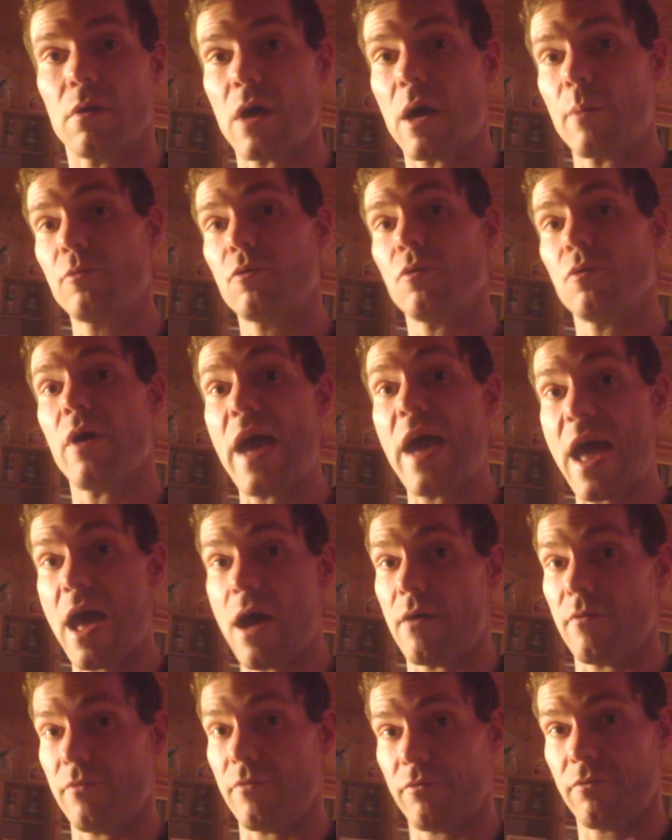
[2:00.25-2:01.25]
Up to
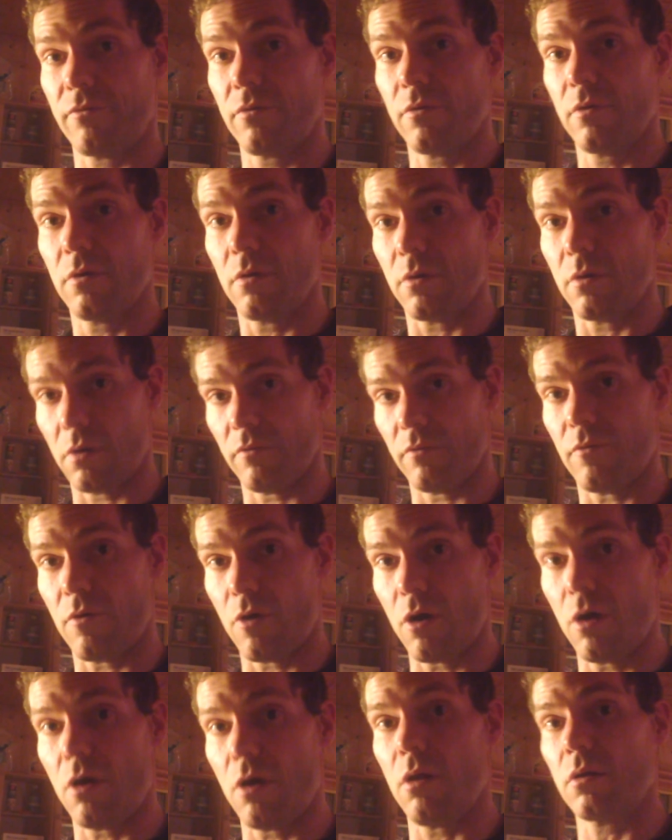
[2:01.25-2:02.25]
half of
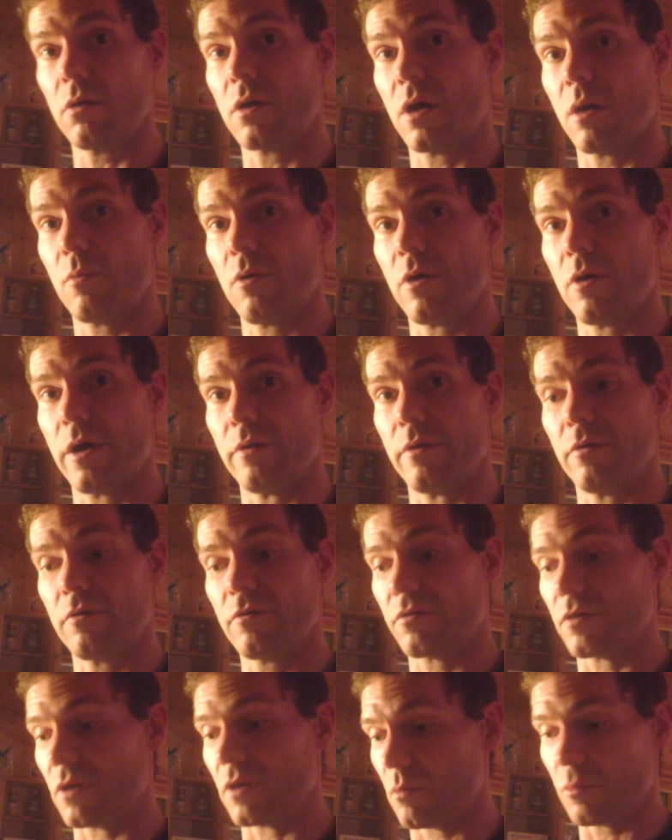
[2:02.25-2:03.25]
all the
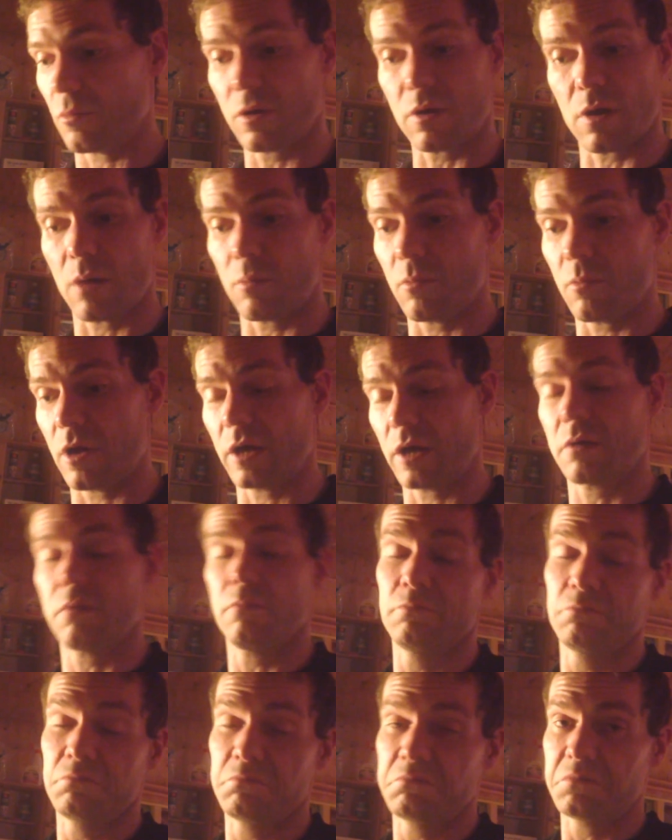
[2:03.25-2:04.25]
carbohydrates then become like
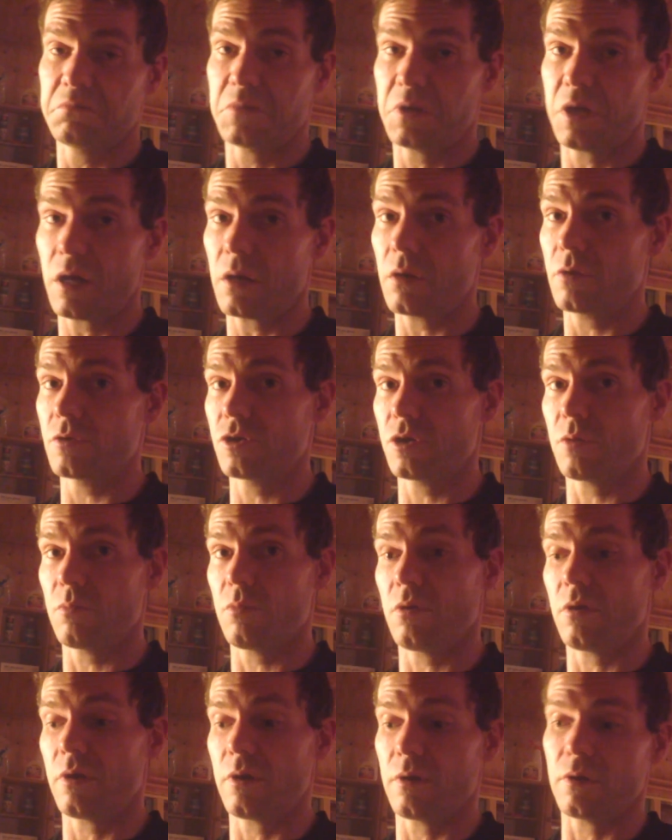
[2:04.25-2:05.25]

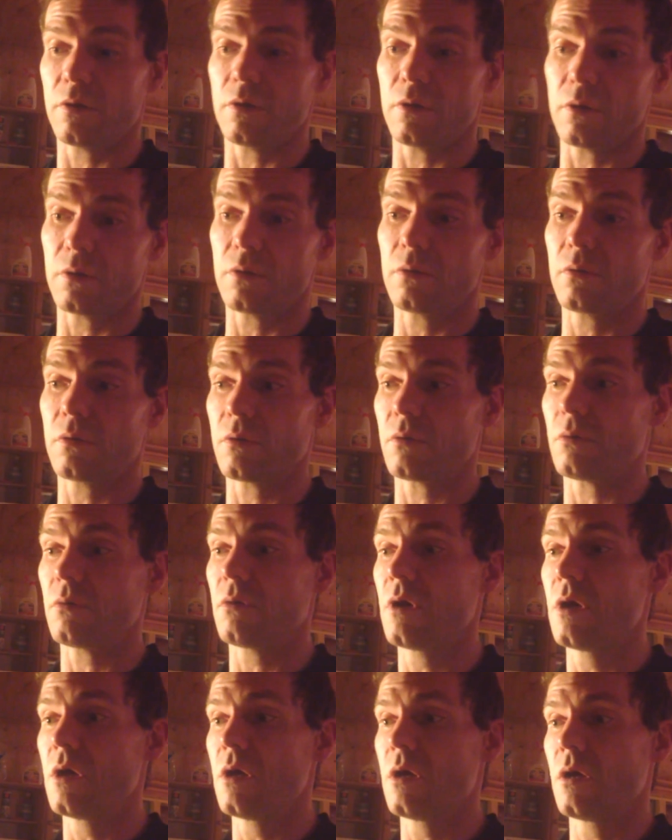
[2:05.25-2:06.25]
negligible in the,
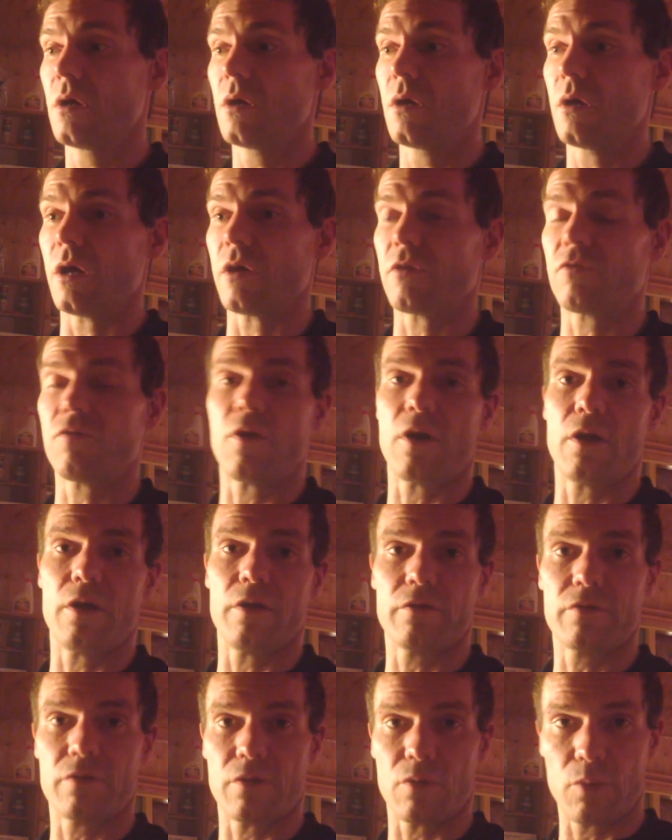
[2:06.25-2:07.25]
as far
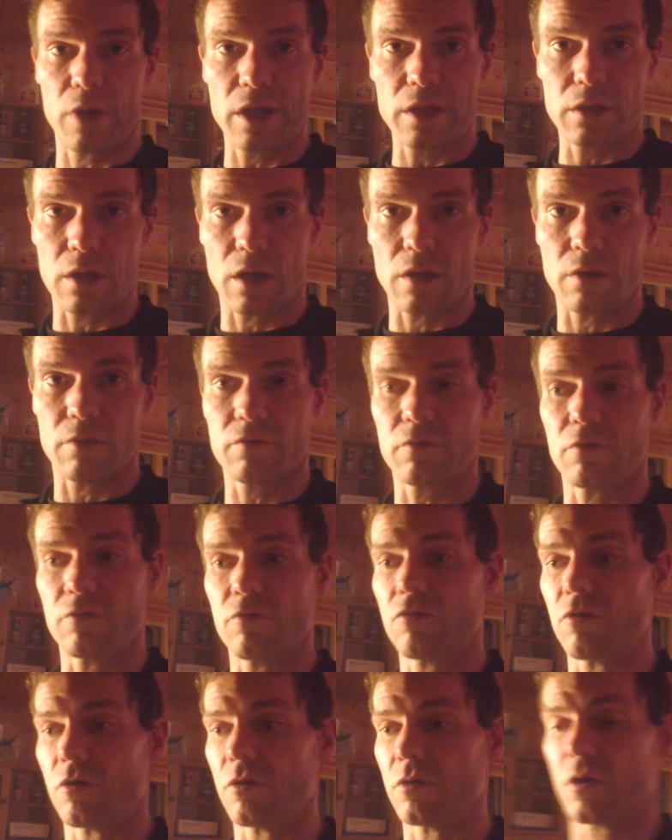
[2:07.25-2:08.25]
as weight gain is
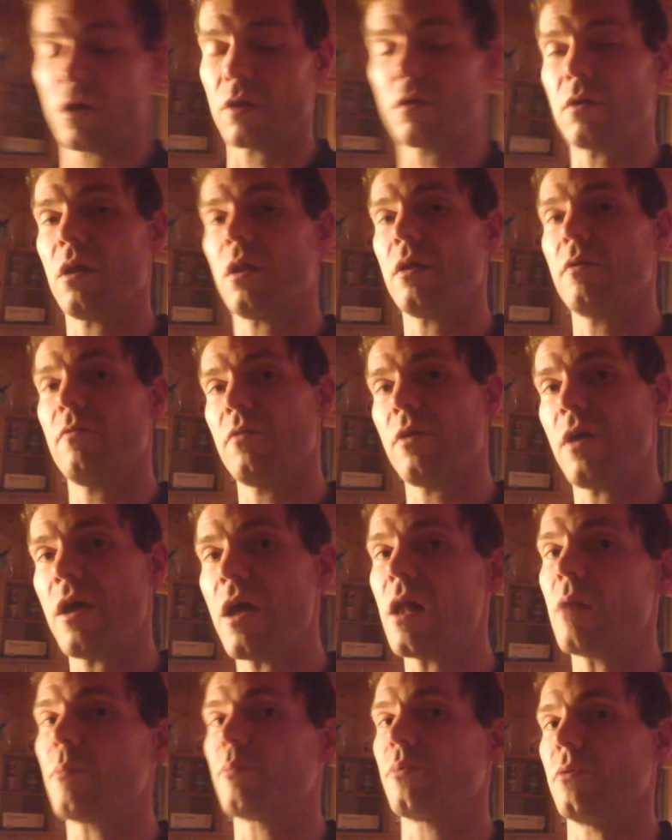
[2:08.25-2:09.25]
concerned. And they'll even
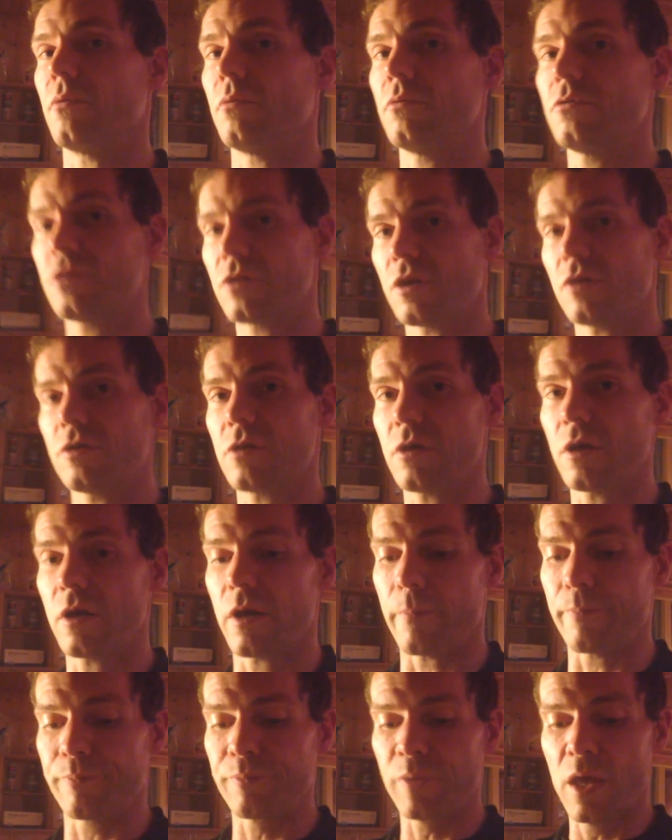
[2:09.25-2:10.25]
help you stay
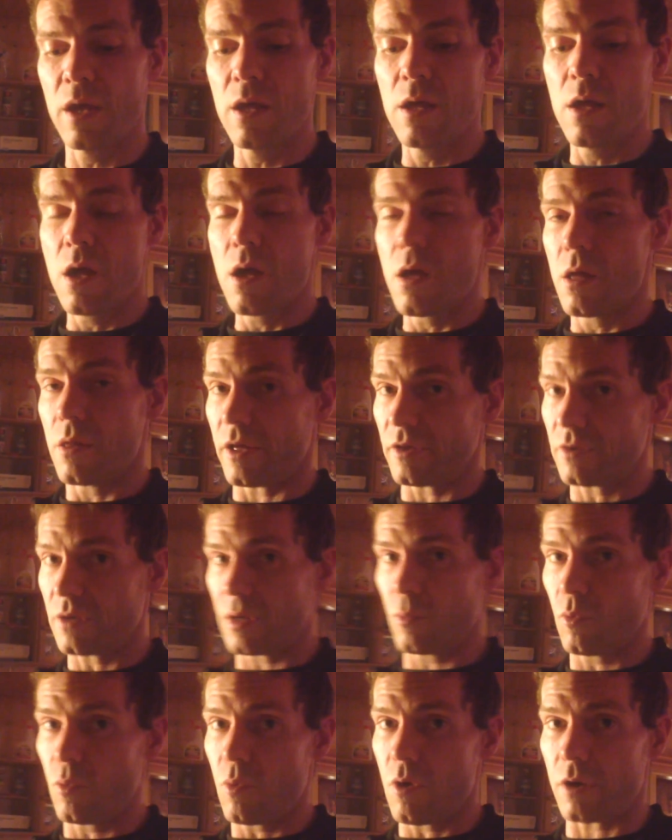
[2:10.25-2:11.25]
slim. That's
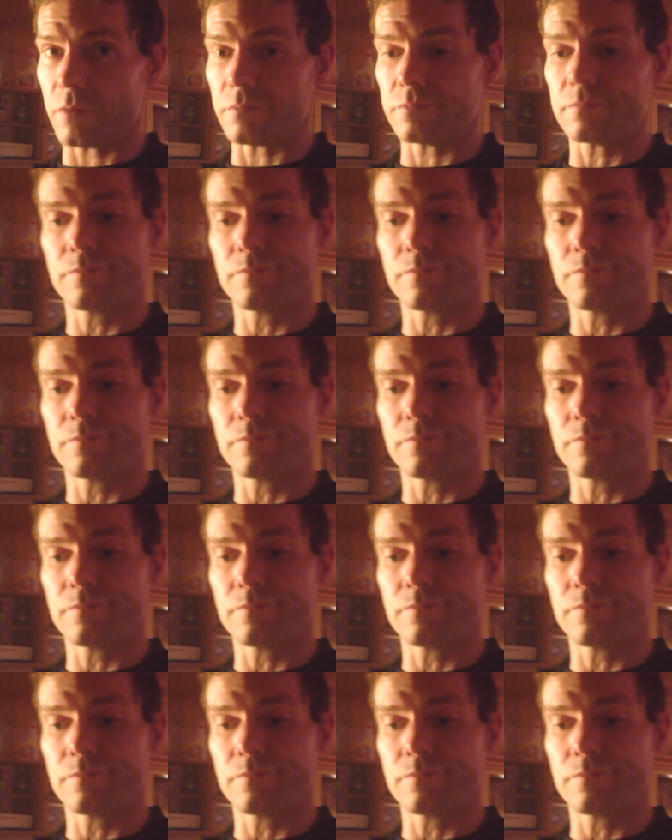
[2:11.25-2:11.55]
number one.